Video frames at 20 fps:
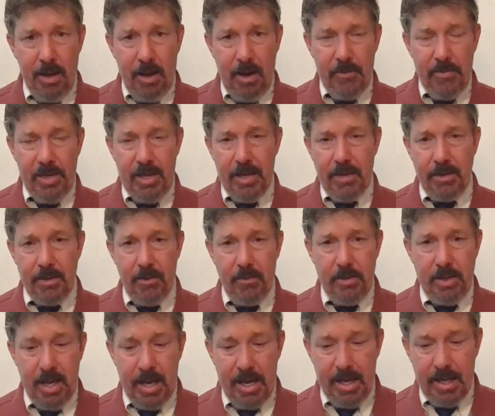of the end
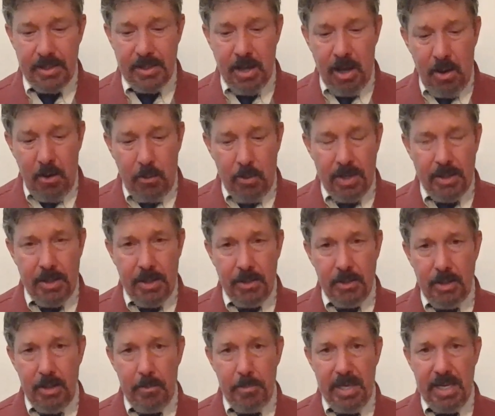of days when
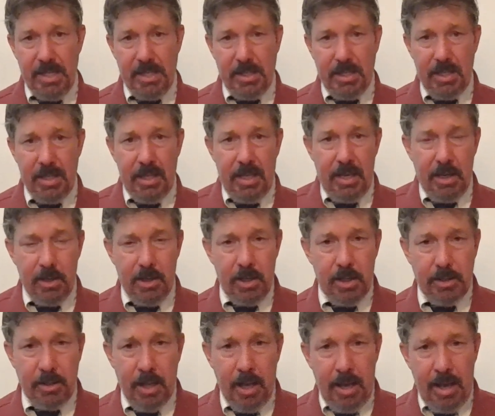the beast of the
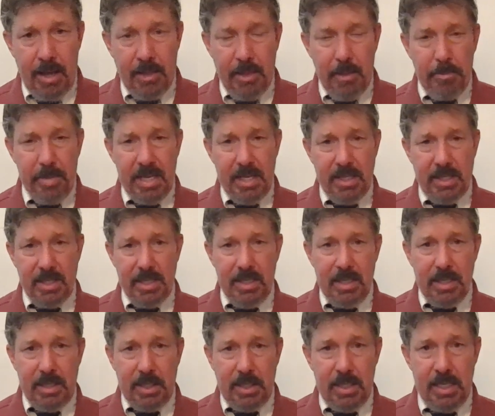earth and the beast of
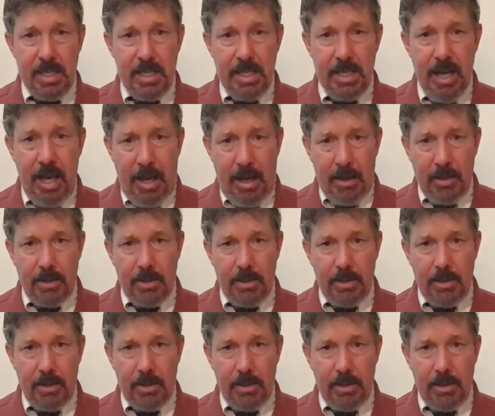the sea